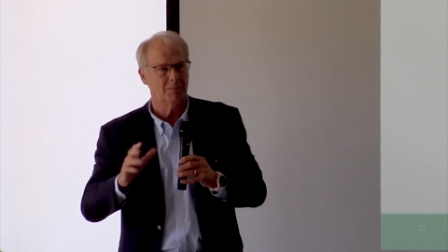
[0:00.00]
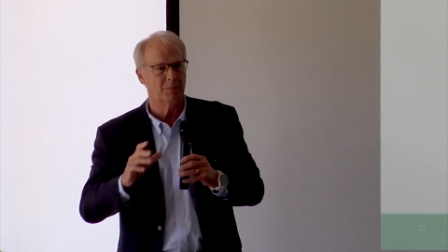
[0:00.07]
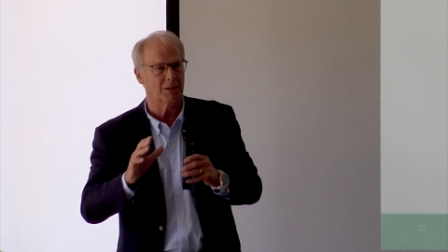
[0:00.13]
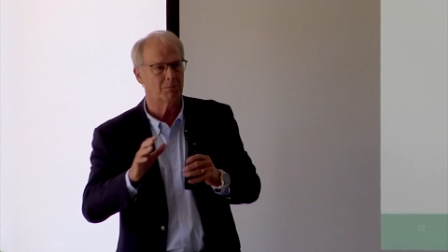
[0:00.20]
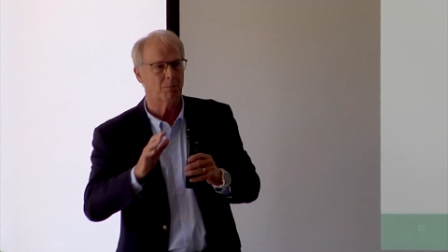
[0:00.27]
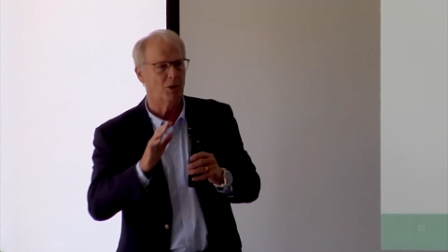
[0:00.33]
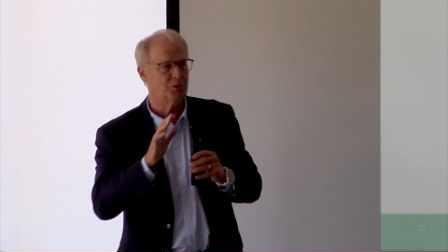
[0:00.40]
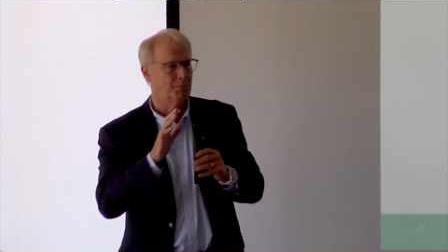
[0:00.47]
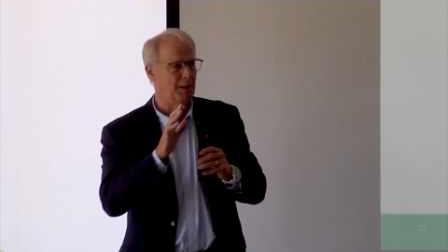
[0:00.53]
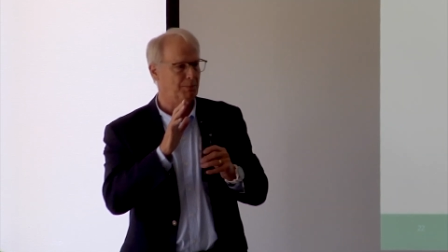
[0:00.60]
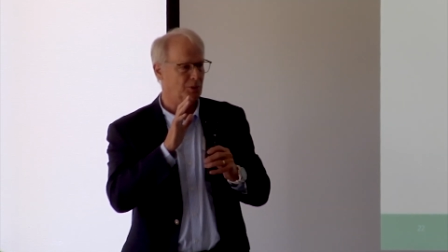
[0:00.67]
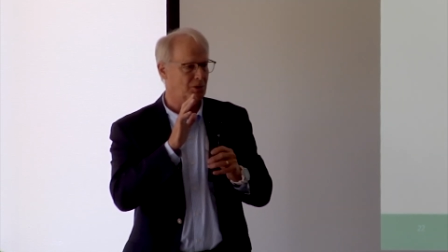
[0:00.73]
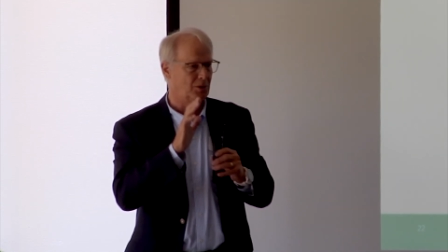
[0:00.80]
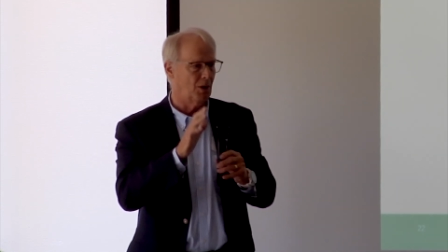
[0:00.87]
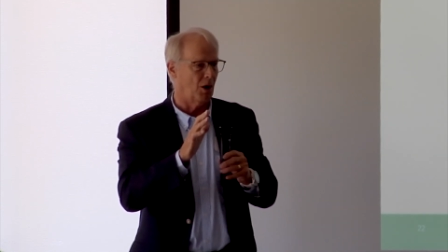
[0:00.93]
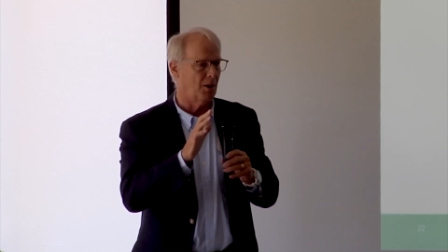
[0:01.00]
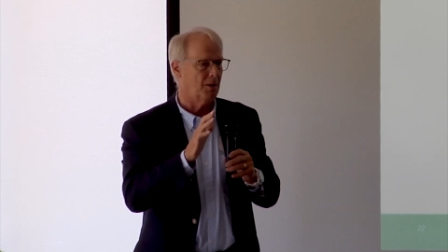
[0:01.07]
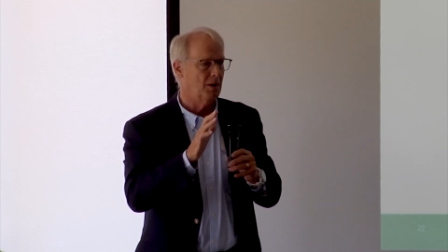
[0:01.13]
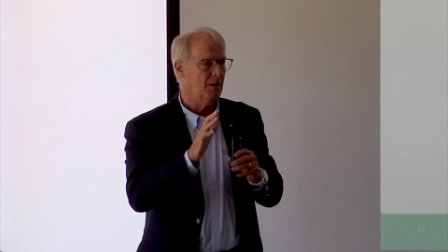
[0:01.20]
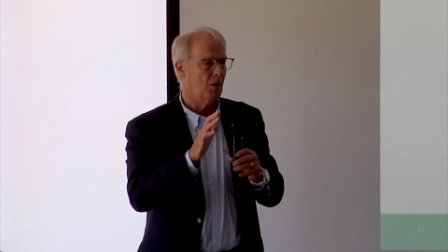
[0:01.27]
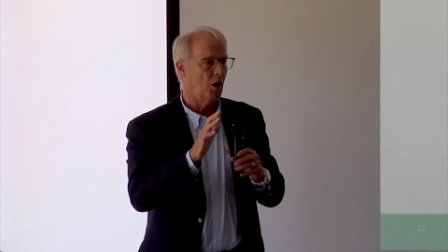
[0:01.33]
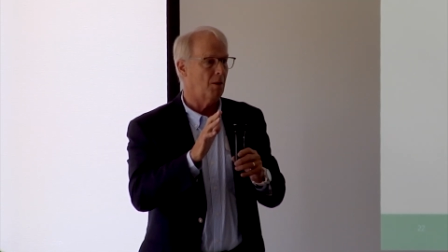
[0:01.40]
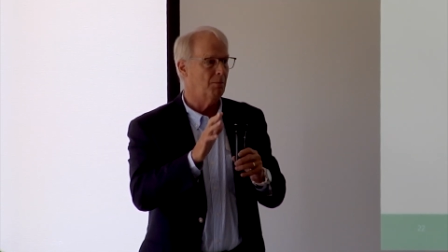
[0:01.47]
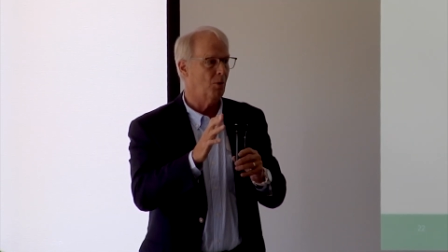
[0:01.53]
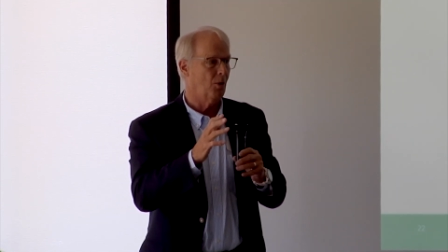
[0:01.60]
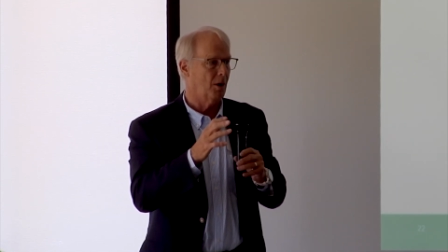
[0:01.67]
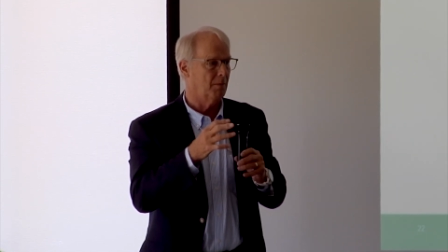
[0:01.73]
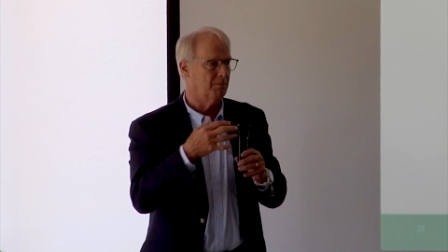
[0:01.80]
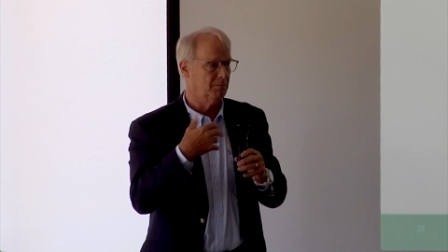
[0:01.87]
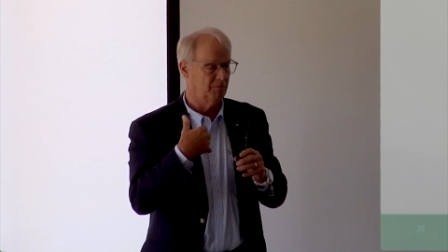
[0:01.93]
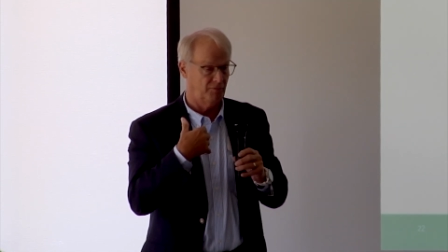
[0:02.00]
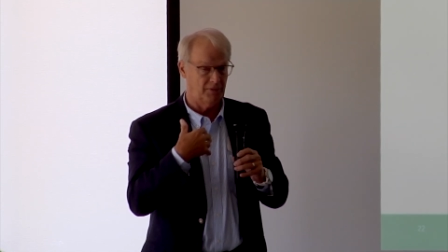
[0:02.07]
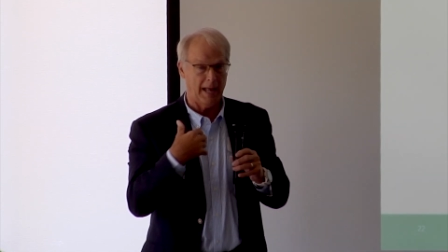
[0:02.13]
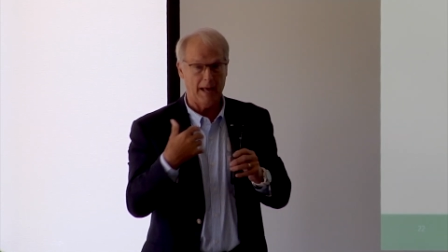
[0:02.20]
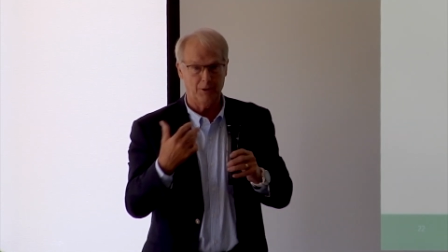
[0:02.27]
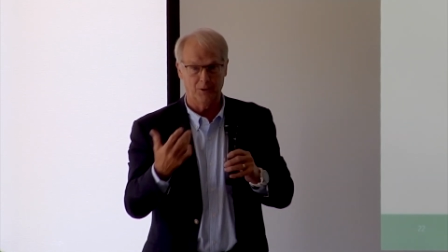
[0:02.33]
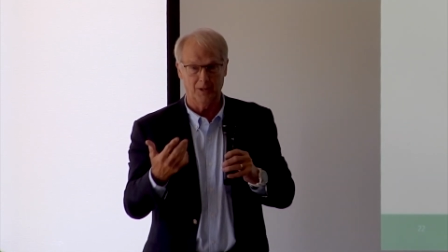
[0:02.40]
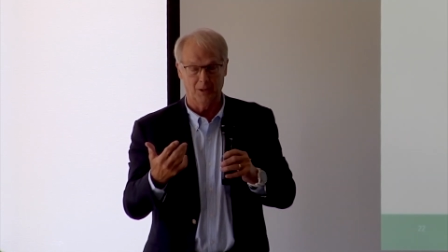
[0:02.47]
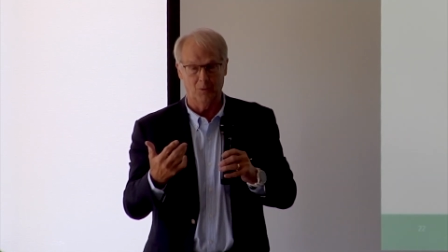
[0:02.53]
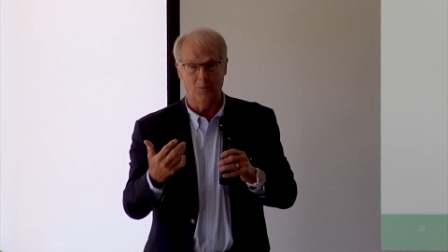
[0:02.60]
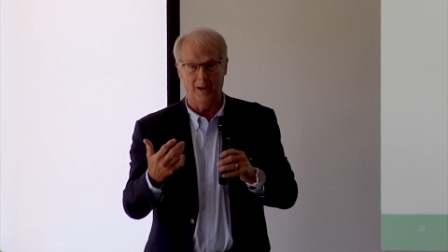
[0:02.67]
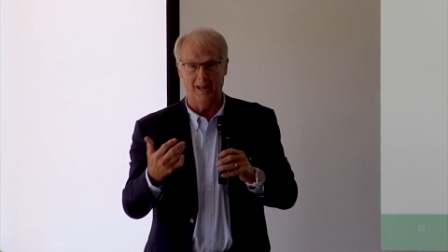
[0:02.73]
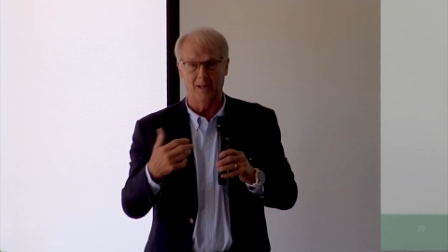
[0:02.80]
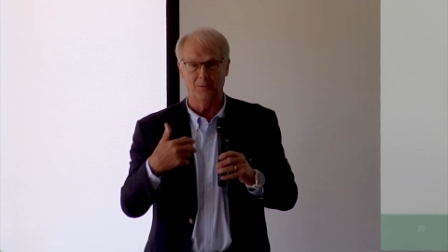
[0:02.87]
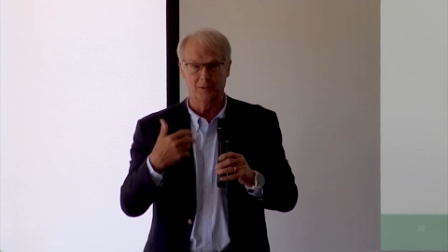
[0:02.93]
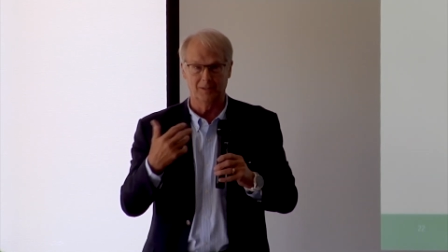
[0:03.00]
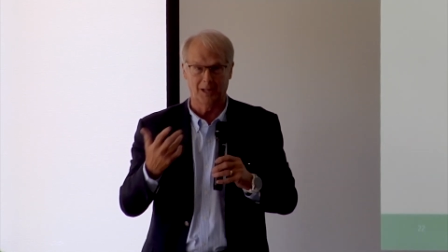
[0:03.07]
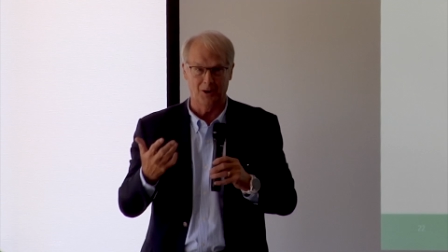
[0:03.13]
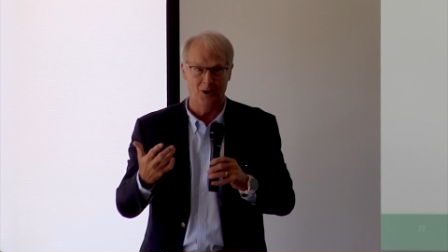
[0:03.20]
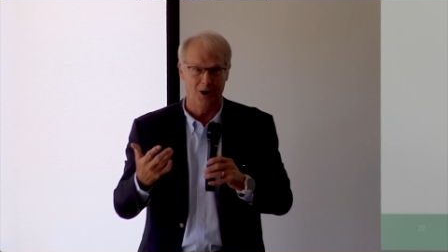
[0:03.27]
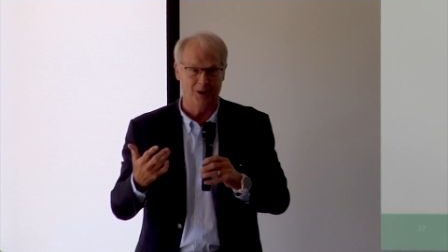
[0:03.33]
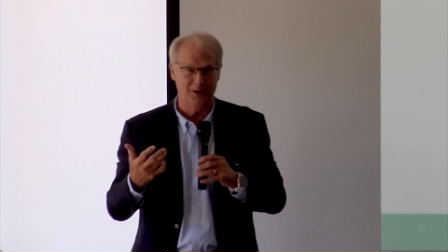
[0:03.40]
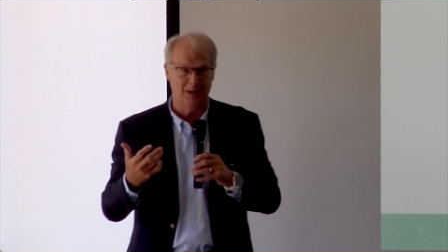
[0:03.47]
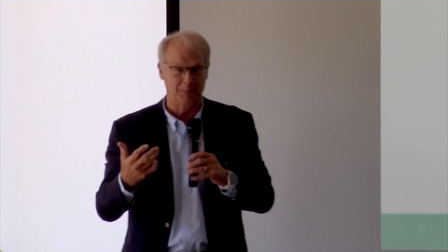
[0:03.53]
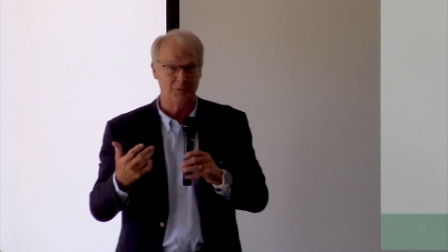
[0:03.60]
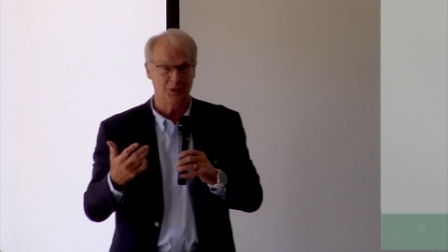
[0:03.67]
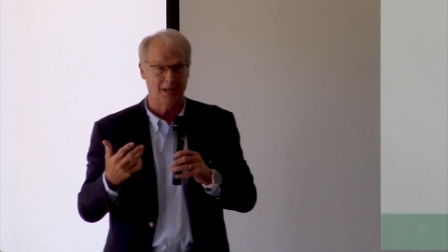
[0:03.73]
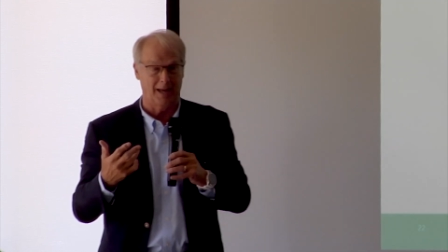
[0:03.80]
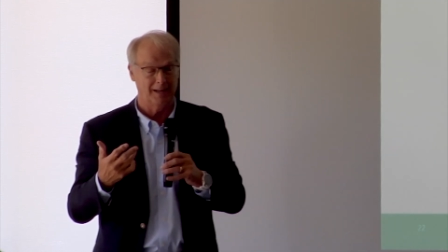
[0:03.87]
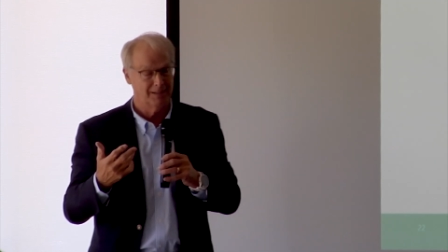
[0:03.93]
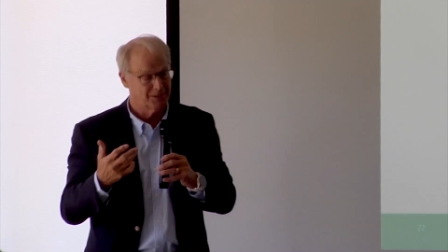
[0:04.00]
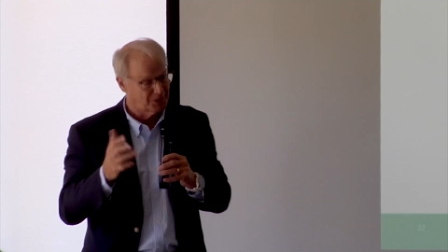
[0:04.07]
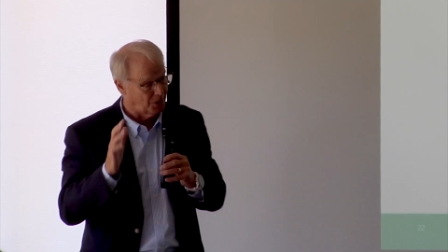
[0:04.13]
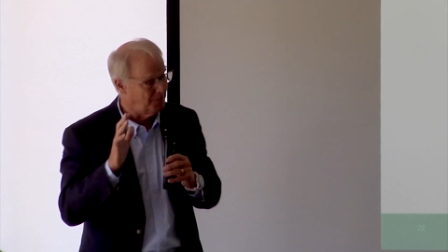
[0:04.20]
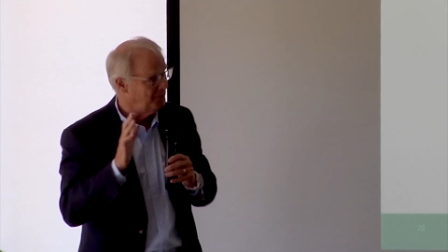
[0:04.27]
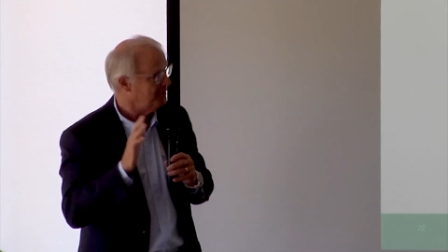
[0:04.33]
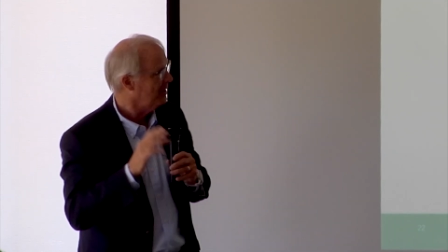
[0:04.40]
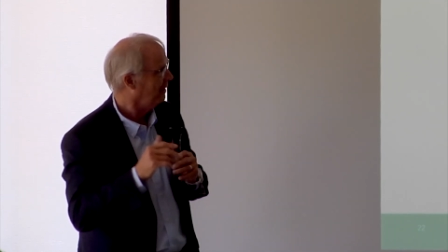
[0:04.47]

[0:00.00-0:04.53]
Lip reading: But most people are more flattered in a way than they are upset. So,